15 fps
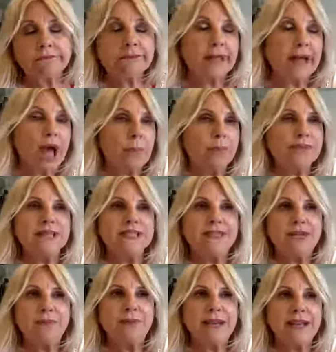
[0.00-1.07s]
helps us
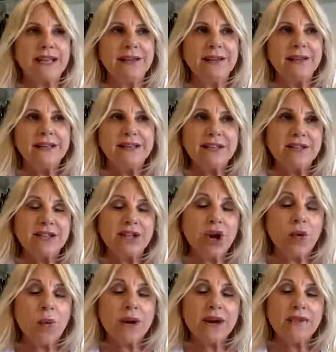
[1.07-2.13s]
to be,
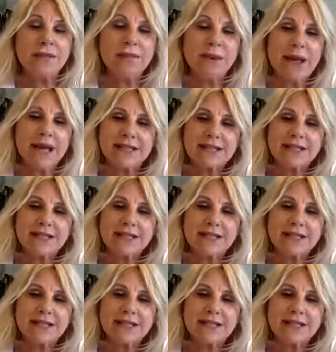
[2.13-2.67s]
one of the best